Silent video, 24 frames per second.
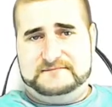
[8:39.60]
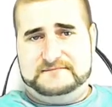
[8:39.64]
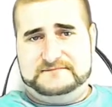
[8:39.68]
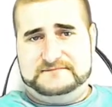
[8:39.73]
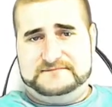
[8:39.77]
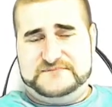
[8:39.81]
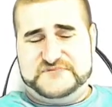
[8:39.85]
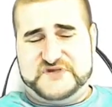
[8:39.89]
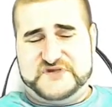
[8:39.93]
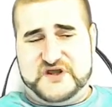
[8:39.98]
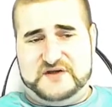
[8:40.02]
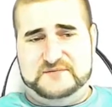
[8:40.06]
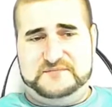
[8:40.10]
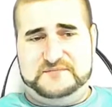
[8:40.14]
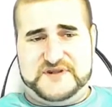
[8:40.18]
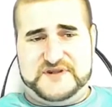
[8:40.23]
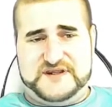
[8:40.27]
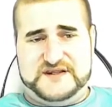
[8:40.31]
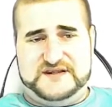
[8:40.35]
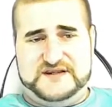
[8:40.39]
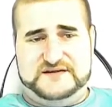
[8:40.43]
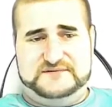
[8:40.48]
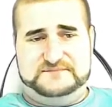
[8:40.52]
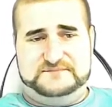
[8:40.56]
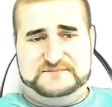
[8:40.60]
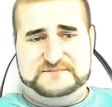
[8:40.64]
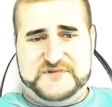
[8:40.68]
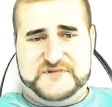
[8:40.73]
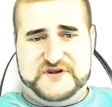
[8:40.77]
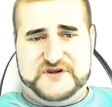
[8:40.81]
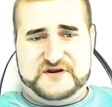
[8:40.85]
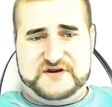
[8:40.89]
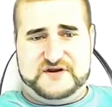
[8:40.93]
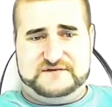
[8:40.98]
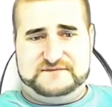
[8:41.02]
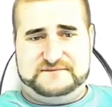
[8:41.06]
don't be
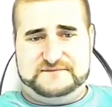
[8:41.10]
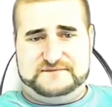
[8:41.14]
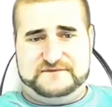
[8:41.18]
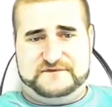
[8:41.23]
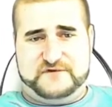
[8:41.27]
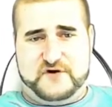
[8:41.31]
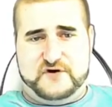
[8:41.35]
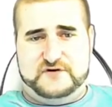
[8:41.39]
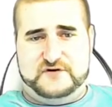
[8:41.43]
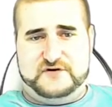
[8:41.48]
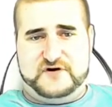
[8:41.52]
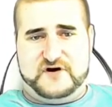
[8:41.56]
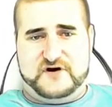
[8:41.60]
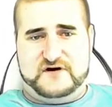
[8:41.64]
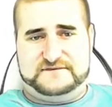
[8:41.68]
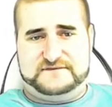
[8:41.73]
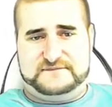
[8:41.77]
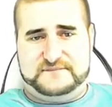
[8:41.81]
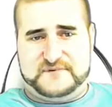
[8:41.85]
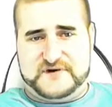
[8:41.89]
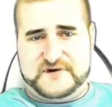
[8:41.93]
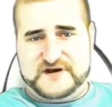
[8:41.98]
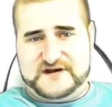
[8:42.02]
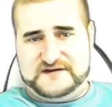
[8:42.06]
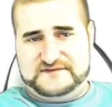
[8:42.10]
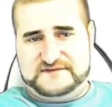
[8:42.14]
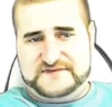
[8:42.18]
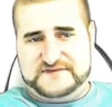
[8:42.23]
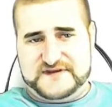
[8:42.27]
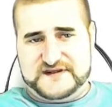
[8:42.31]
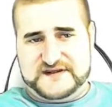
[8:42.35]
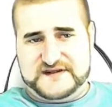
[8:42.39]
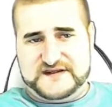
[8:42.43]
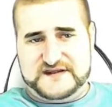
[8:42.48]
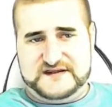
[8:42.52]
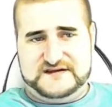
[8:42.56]
thrown off by
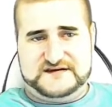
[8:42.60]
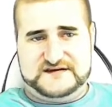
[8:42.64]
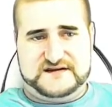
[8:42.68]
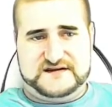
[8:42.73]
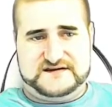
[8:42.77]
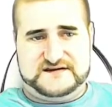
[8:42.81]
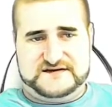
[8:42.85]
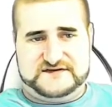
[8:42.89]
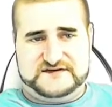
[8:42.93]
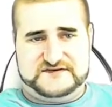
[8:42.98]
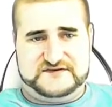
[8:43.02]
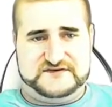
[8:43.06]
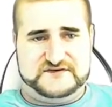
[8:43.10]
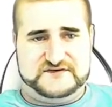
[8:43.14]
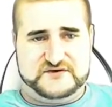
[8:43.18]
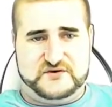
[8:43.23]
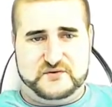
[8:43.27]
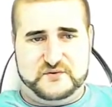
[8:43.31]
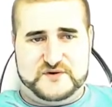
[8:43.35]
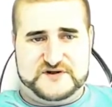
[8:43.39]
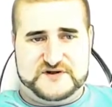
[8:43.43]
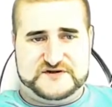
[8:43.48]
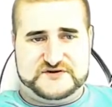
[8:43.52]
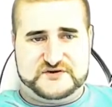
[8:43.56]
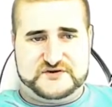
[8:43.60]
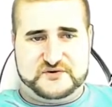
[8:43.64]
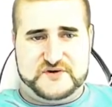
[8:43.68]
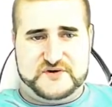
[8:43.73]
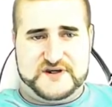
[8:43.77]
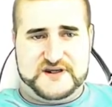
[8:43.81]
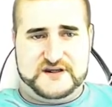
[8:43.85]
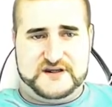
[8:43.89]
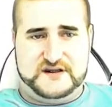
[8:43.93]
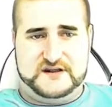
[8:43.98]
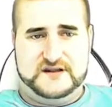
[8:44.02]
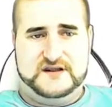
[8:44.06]
thinking that this is all we're
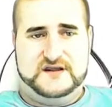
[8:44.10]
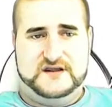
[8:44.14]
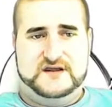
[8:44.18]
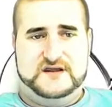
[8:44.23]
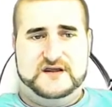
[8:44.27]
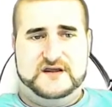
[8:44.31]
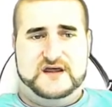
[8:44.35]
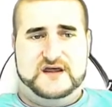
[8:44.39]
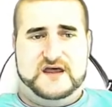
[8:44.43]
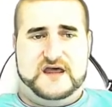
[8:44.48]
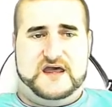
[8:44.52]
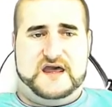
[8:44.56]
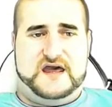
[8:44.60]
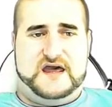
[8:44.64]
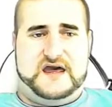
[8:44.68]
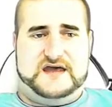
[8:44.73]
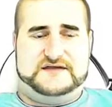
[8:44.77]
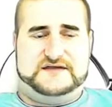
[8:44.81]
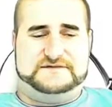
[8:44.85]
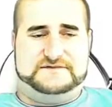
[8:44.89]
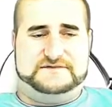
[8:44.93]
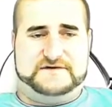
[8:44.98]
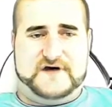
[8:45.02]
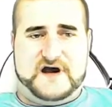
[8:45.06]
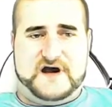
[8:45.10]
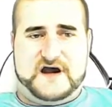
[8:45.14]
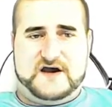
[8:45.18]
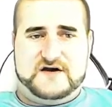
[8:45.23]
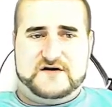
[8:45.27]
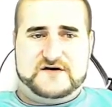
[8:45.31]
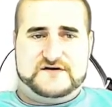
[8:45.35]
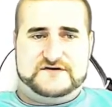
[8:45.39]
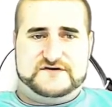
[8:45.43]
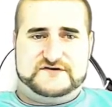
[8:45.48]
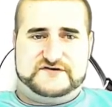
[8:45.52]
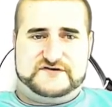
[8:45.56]
doing. As far
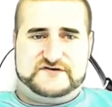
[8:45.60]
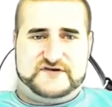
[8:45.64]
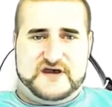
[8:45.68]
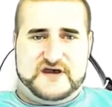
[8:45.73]
as